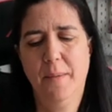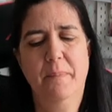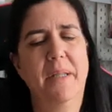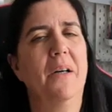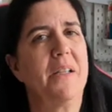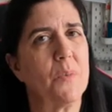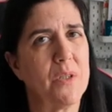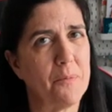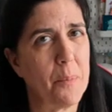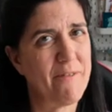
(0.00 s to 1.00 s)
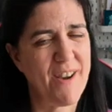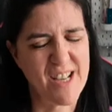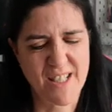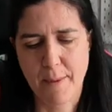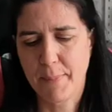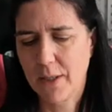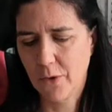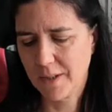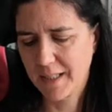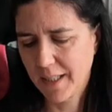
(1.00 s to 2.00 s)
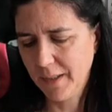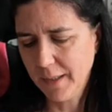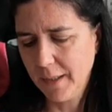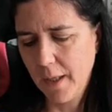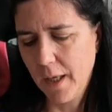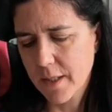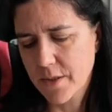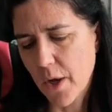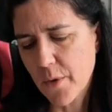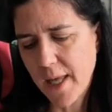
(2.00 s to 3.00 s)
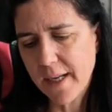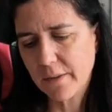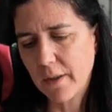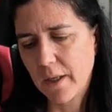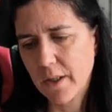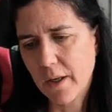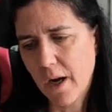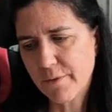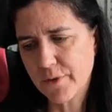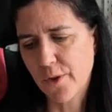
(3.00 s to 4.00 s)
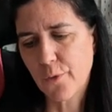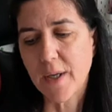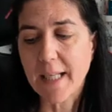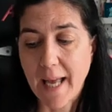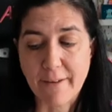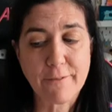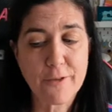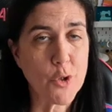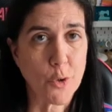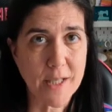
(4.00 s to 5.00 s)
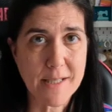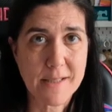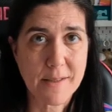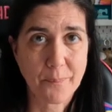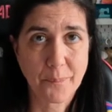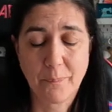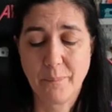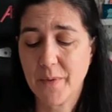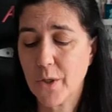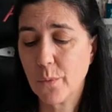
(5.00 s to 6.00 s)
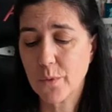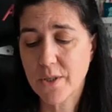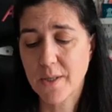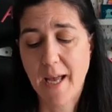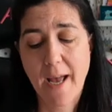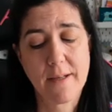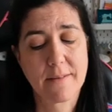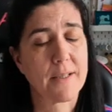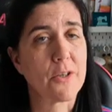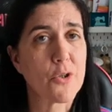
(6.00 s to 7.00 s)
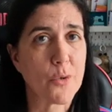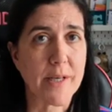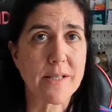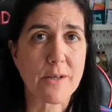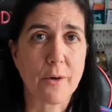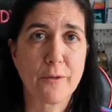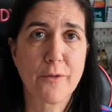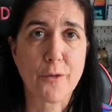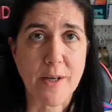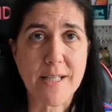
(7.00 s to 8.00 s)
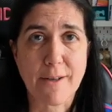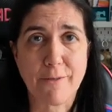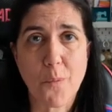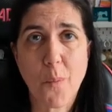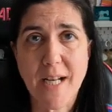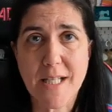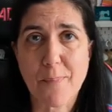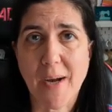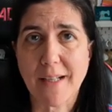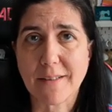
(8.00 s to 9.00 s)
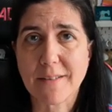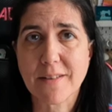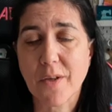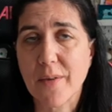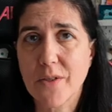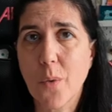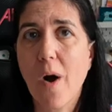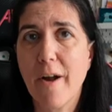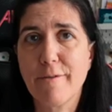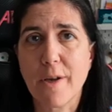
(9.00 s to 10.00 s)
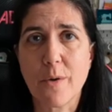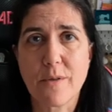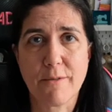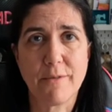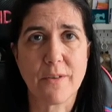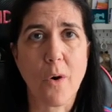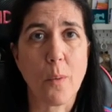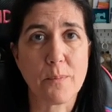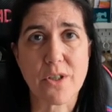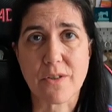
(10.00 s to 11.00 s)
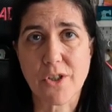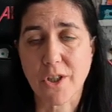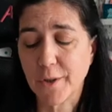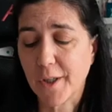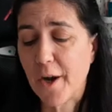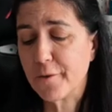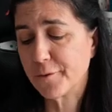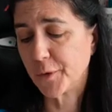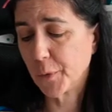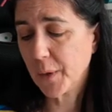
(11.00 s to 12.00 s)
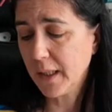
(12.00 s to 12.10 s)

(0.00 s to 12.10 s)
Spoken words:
but I would have preferred it a bit longer. So then after 3 length choice, you also get a choice of 3 different waistbands. So there's quite a few different options you can go for.